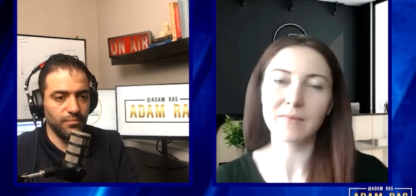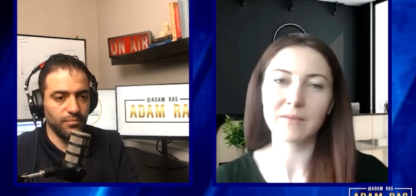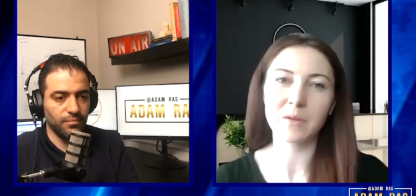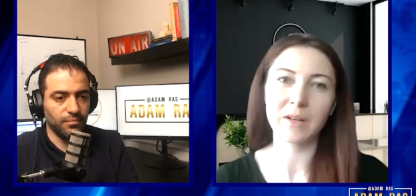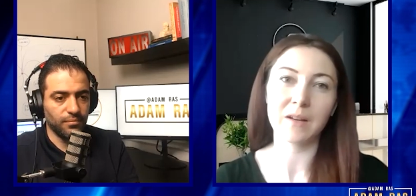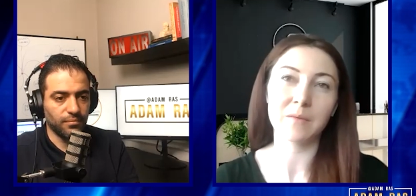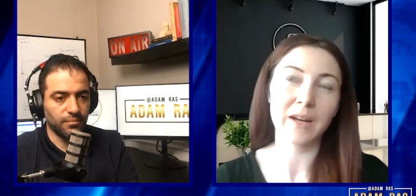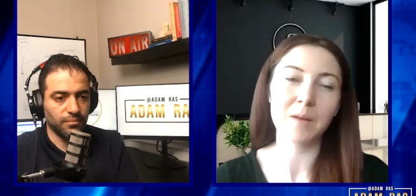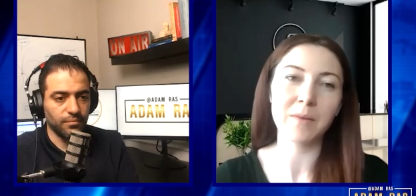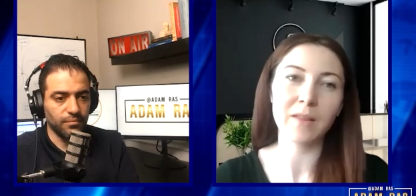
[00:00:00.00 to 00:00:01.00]
Speaker 1: would, would
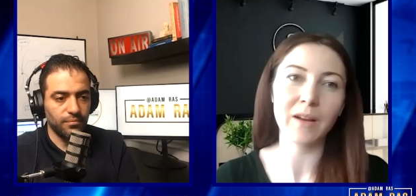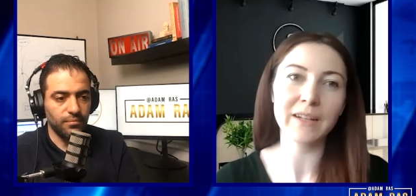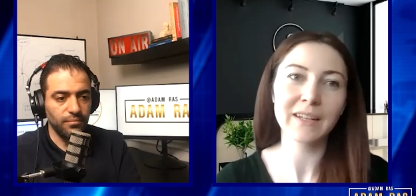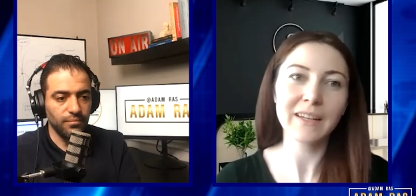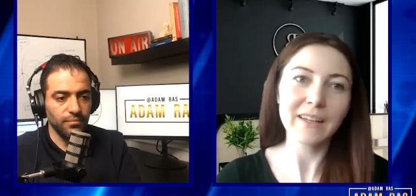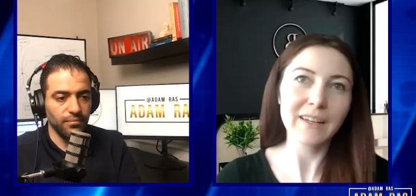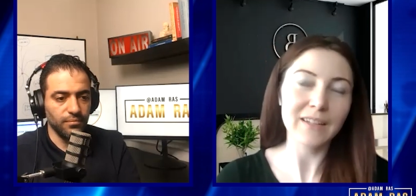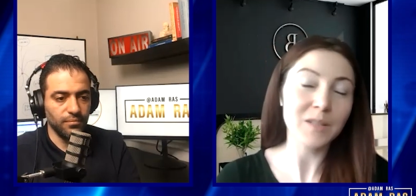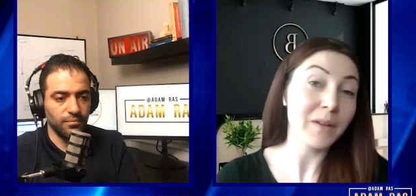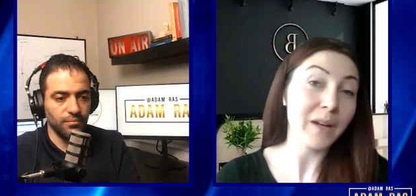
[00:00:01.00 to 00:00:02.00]
help a lot
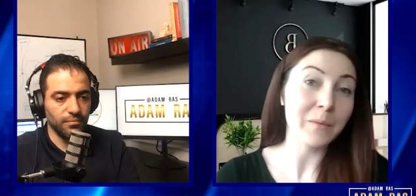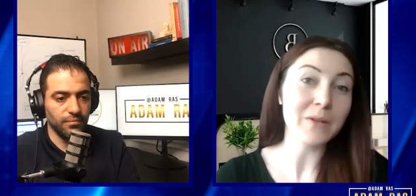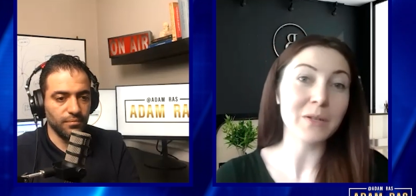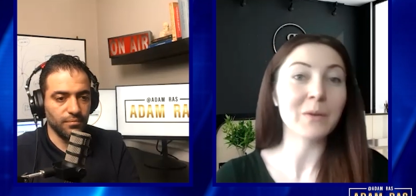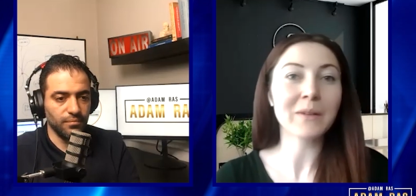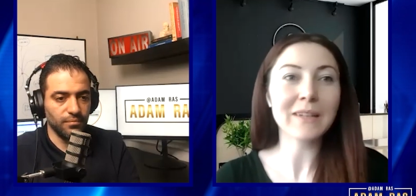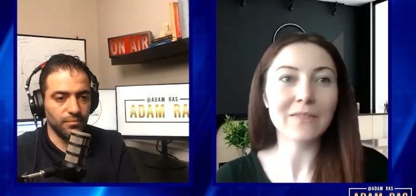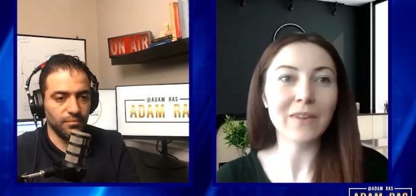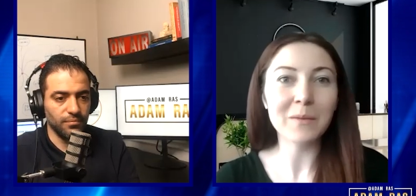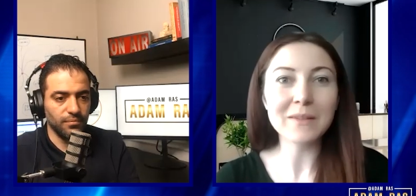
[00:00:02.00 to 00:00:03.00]
that's what I would do
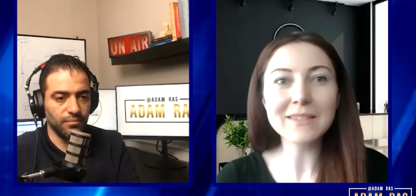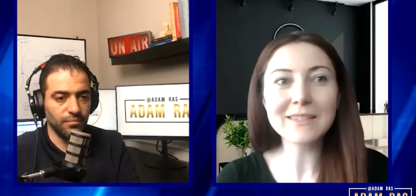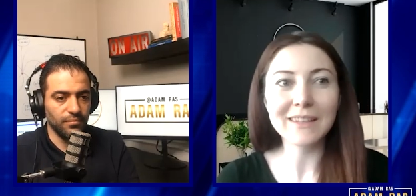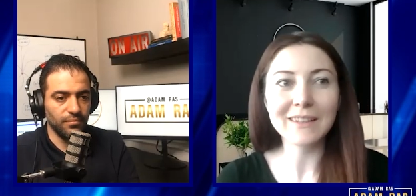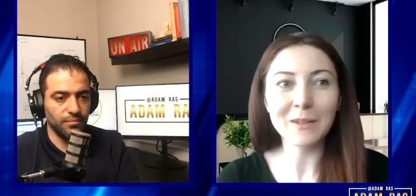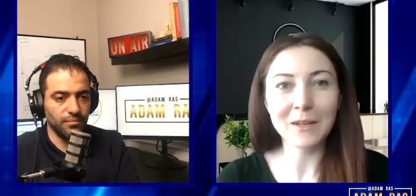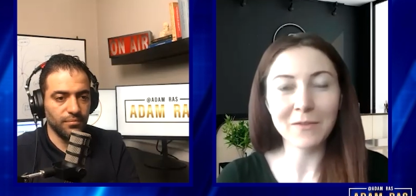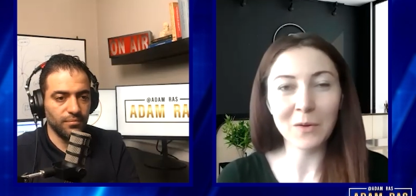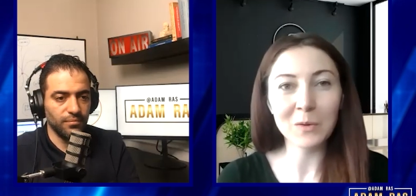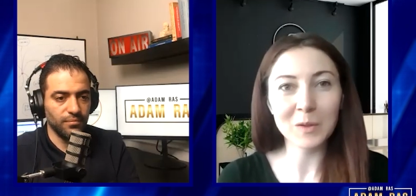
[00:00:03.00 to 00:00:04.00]
if I was uh, looking
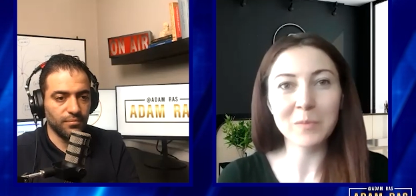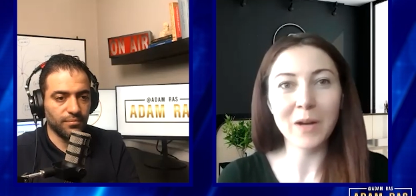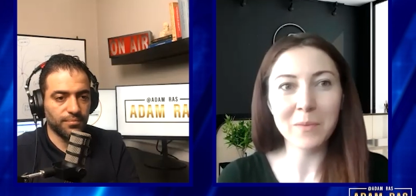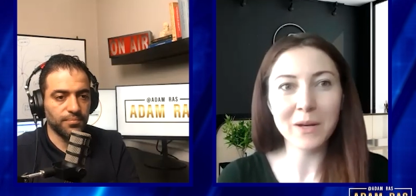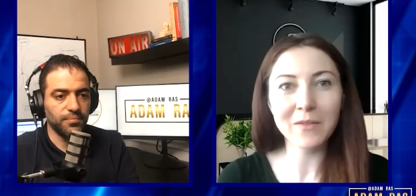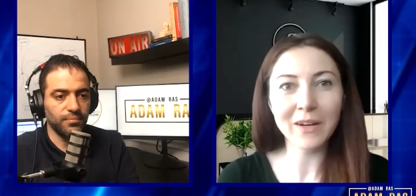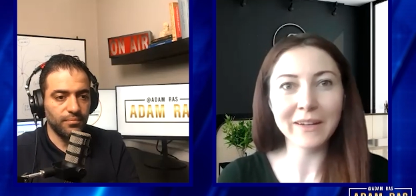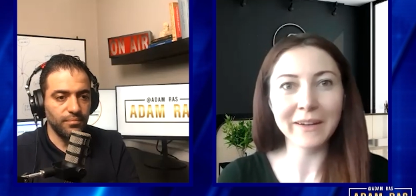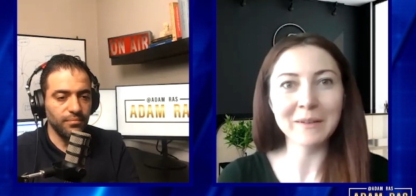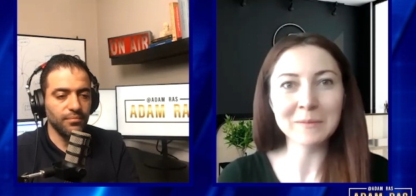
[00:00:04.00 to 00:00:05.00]
for older property right
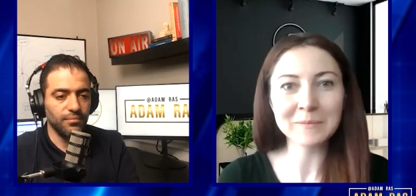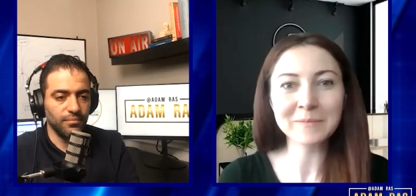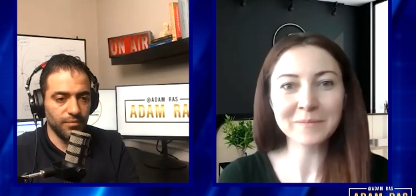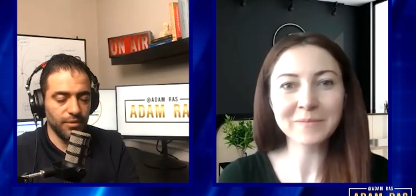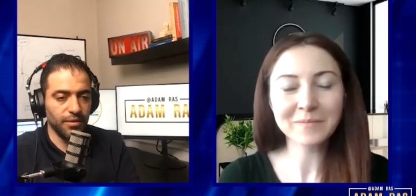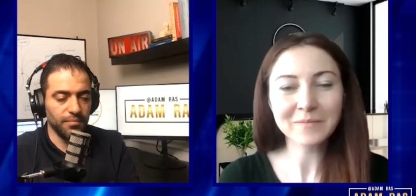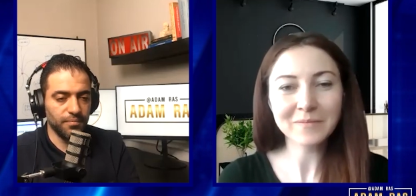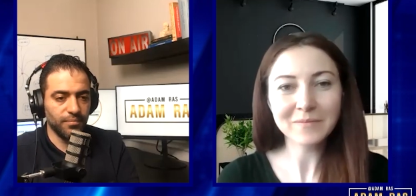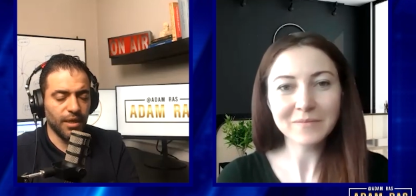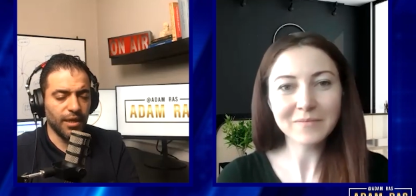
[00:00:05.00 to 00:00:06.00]
now.
Speaker 2: Yeah,
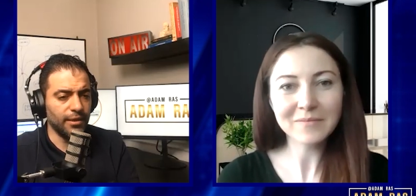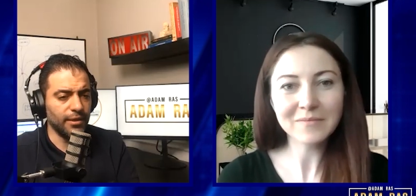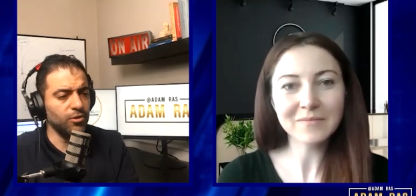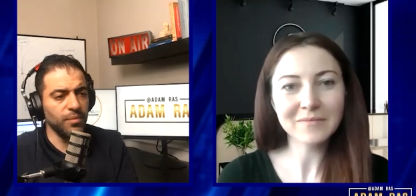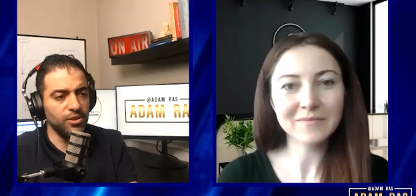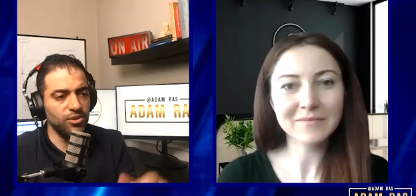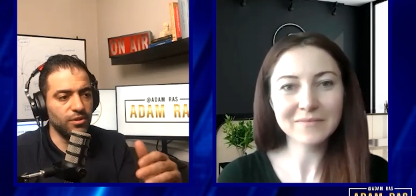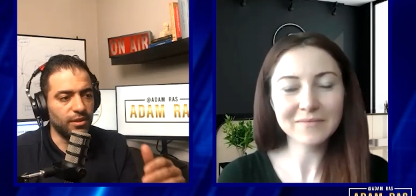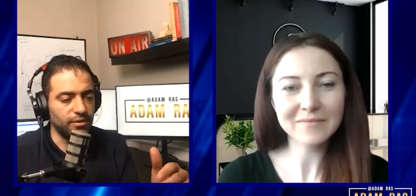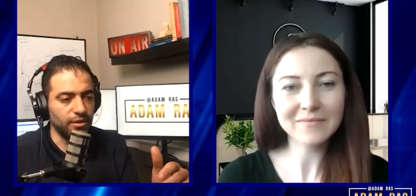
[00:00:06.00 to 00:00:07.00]
and, and you mentioned
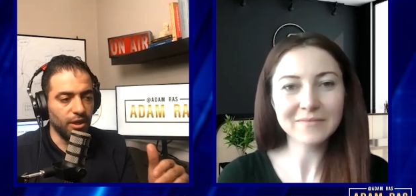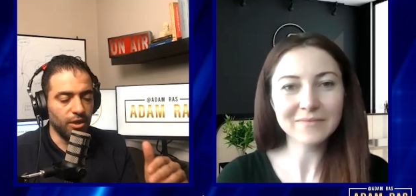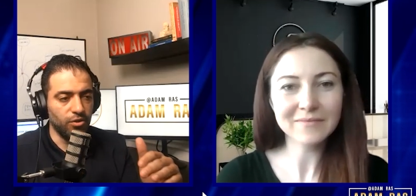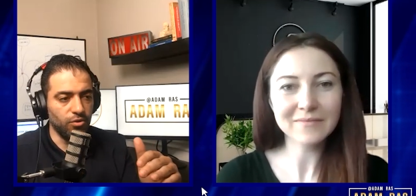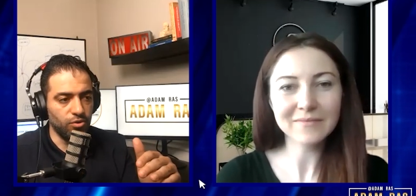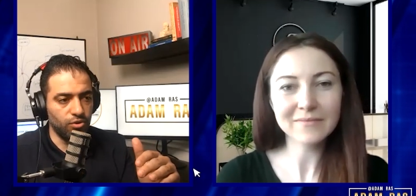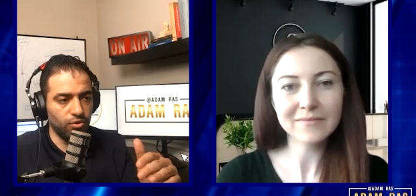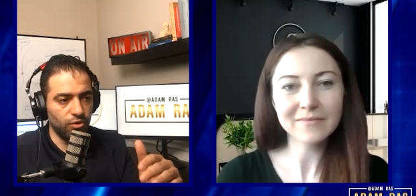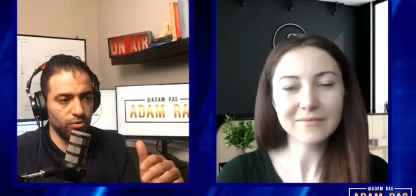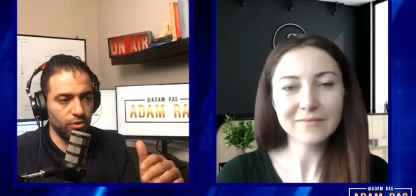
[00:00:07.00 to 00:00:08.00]
that you
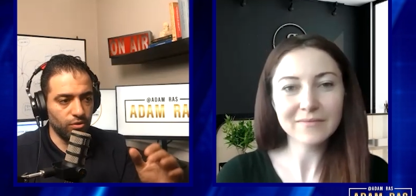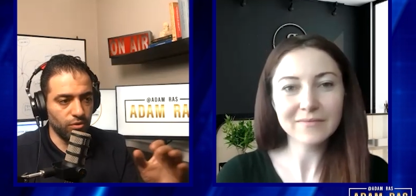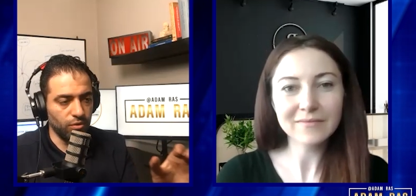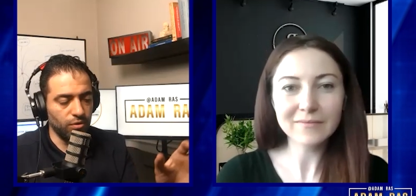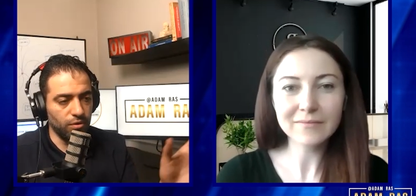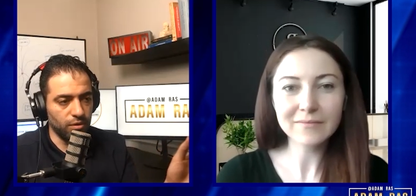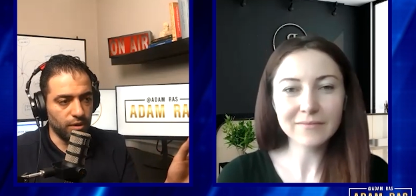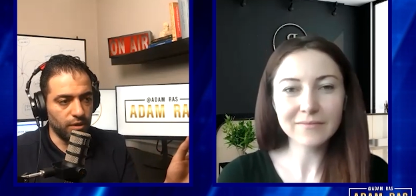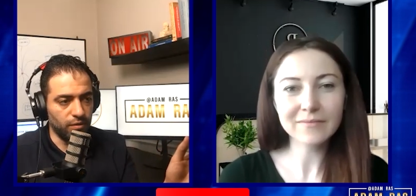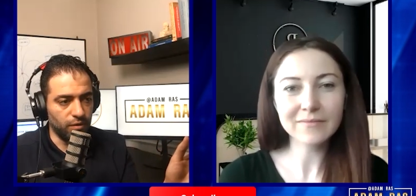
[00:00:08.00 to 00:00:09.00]
started to look on
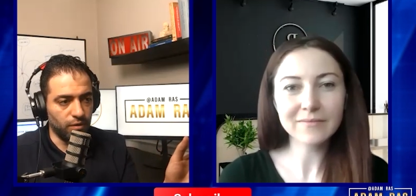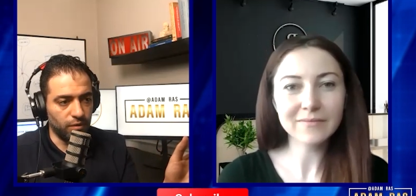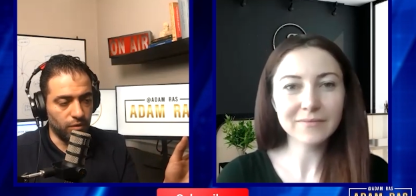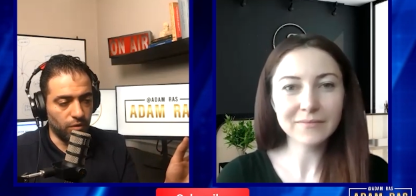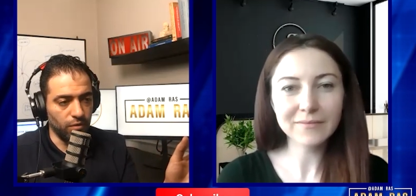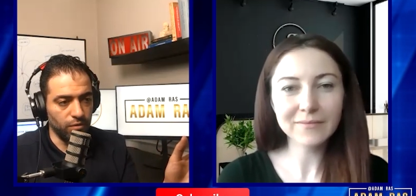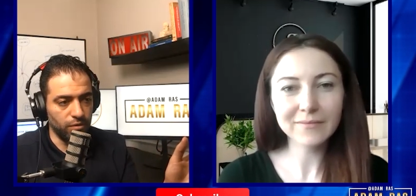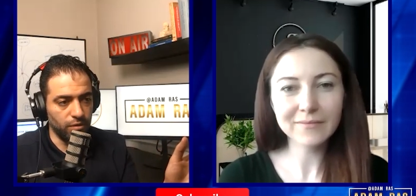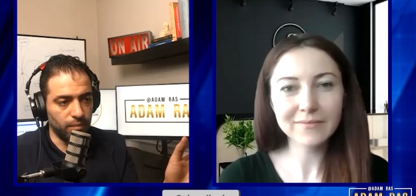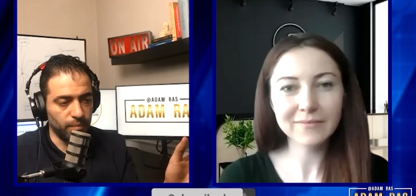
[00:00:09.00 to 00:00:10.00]
on on old
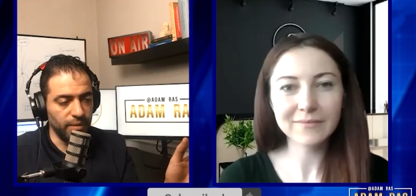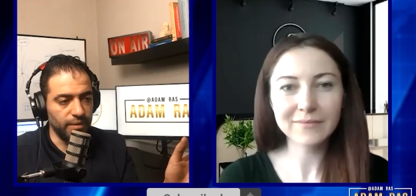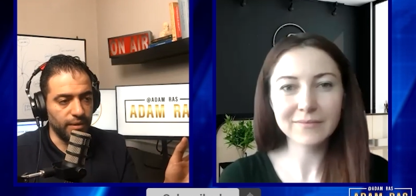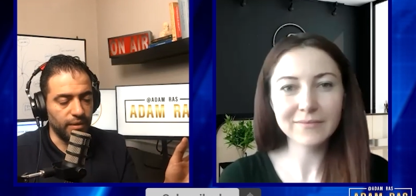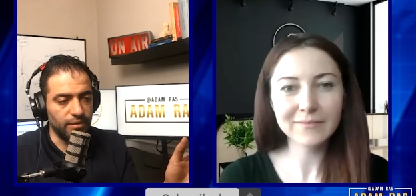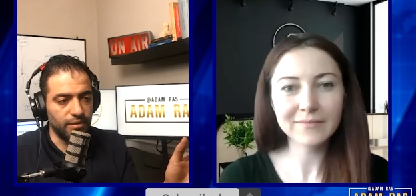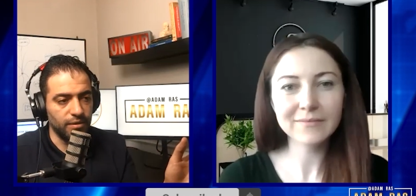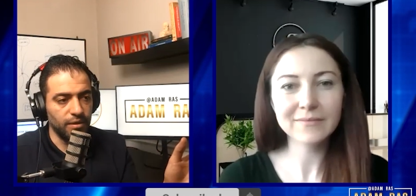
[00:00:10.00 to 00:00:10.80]
buildings,